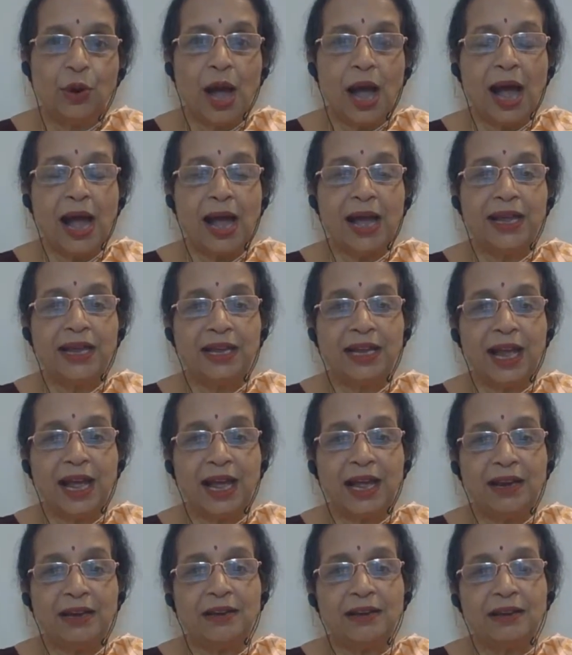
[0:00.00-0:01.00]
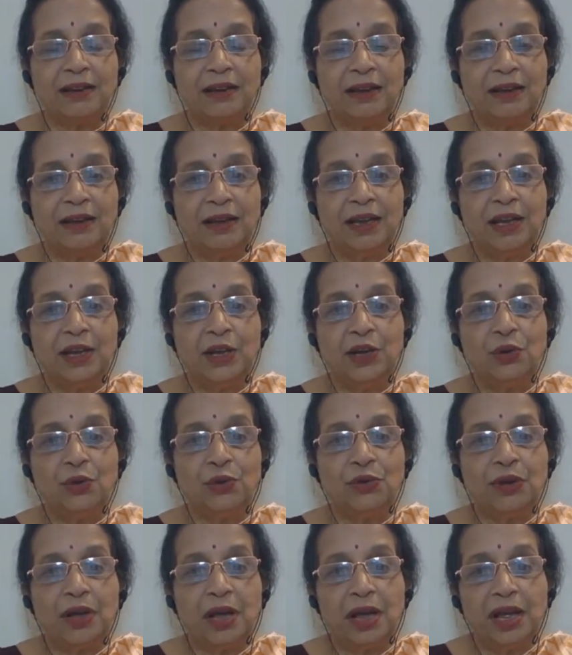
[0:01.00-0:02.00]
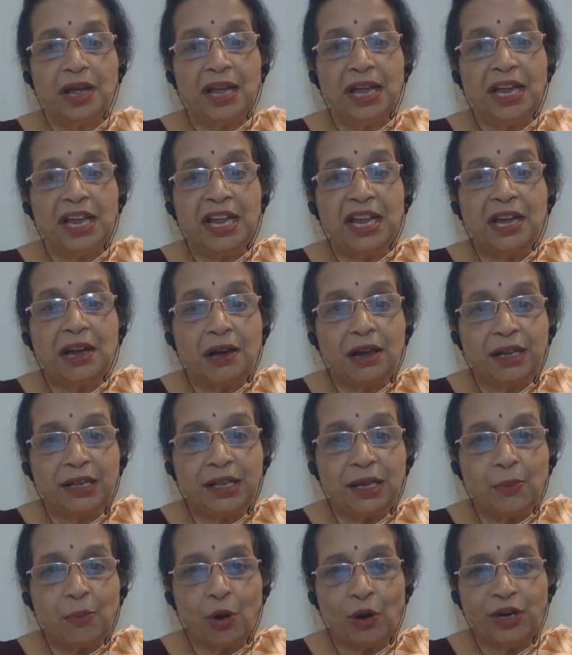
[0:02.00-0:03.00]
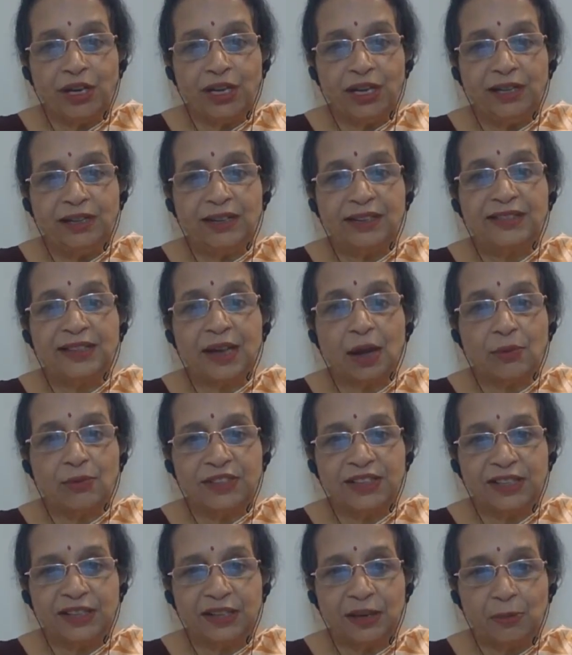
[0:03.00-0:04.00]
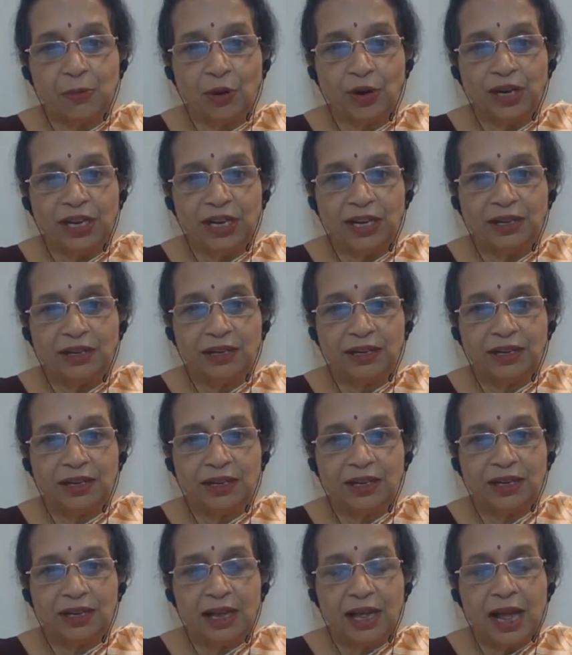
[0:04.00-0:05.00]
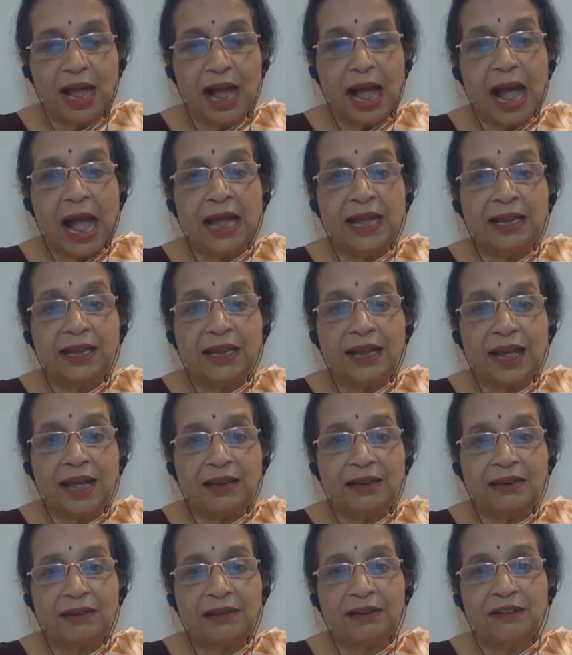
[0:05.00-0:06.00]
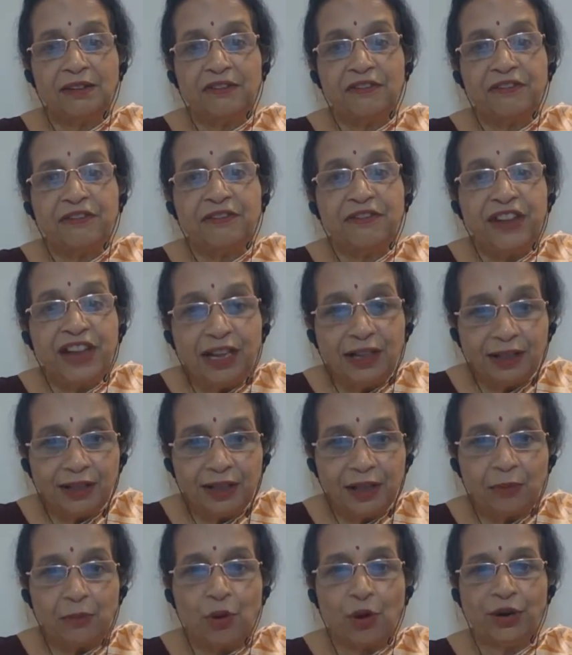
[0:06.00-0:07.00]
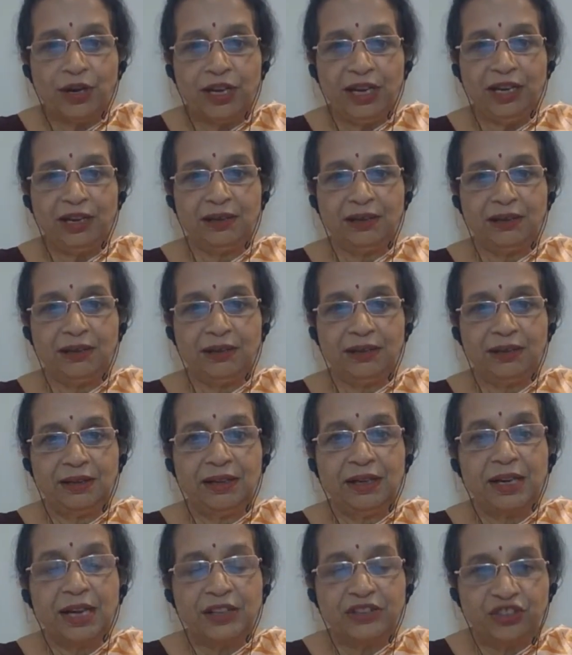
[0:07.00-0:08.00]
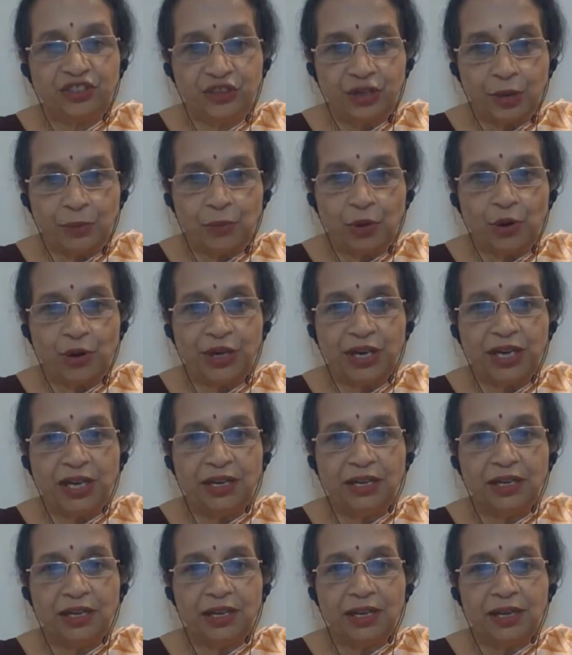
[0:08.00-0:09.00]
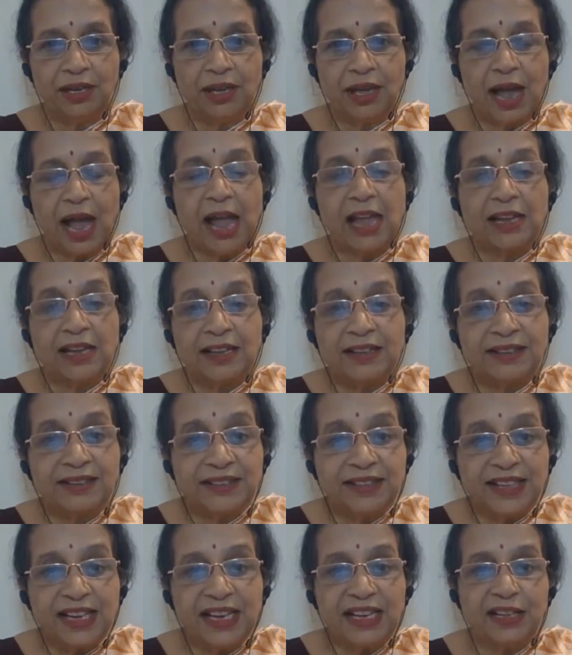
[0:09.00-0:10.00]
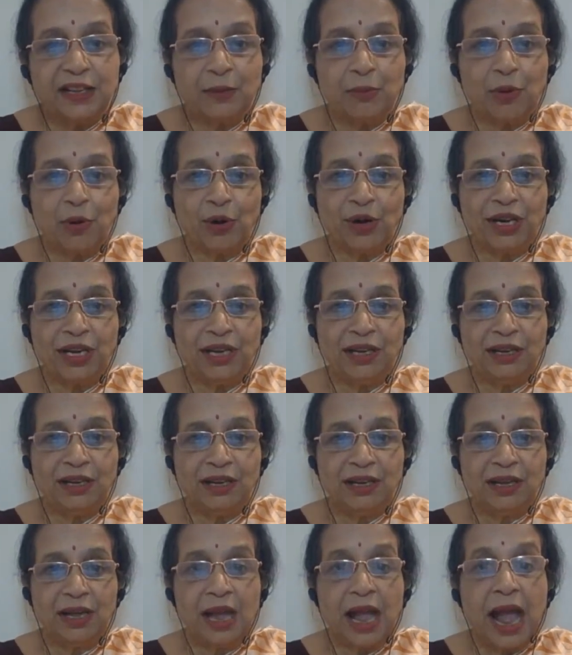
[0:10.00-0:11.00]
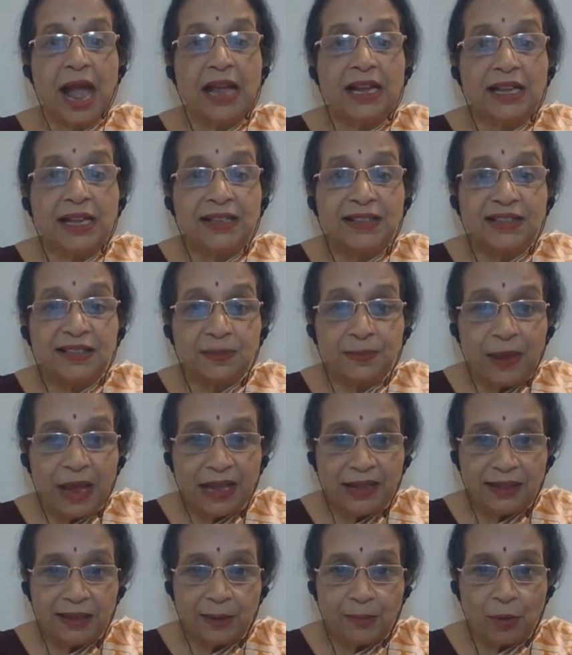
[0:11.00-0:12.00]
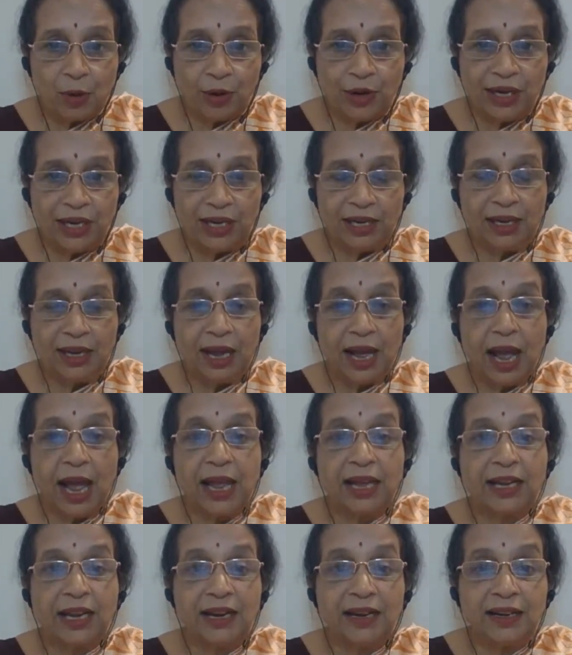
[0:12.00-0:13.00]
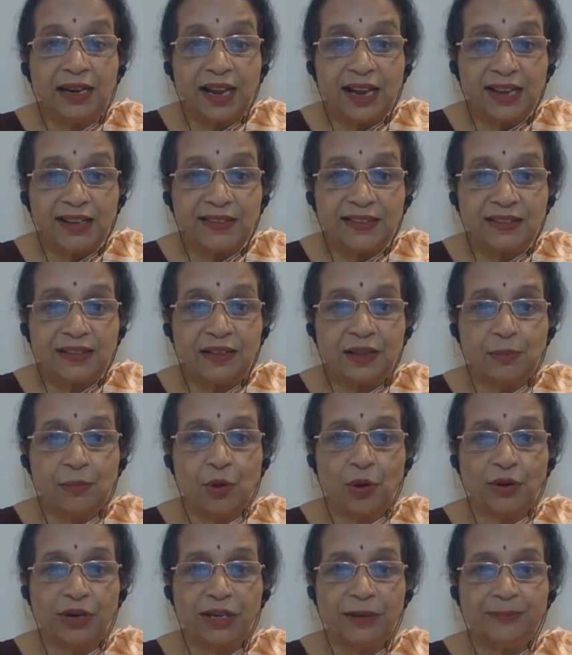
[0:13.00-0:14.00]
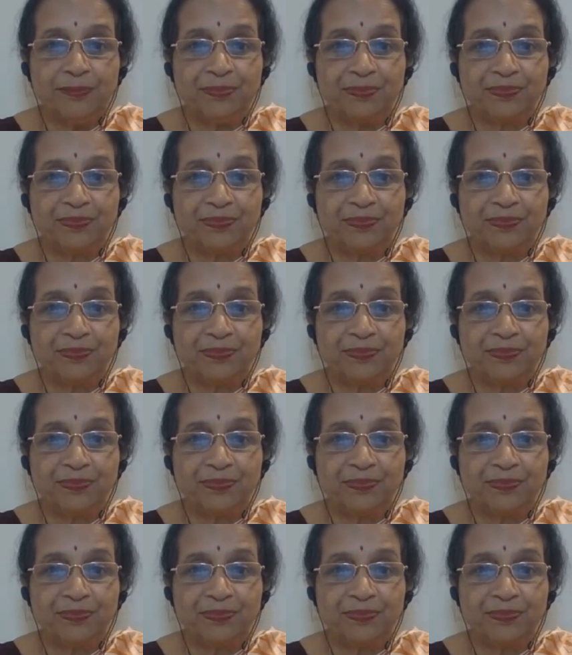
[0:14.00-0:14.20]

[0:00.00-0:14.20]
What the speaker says: I can, hear the body, the sounds in the body. I can feel the body, touch the body. I can see the body. I can smell the body. I can taste the body.